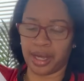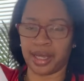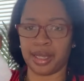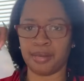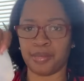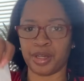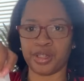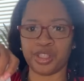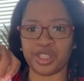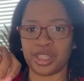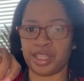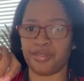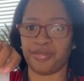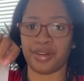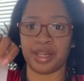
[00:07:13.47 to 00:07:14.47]
An
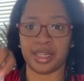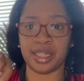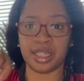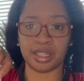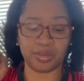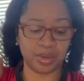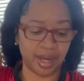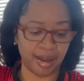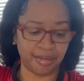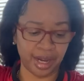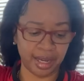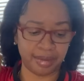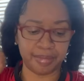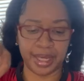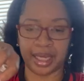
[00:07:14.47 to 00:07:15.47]
emergency fund, this is what I
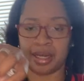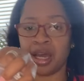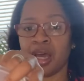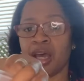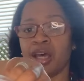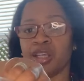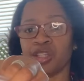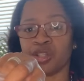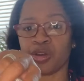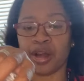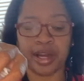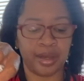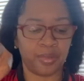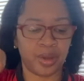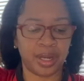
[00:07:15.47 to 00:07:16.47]
recommend
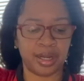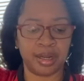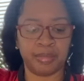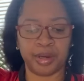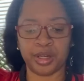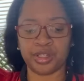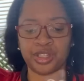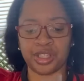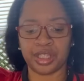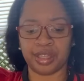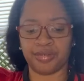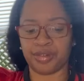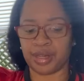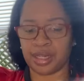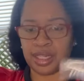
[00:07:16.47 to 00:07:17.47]
starting with, an emergency fund.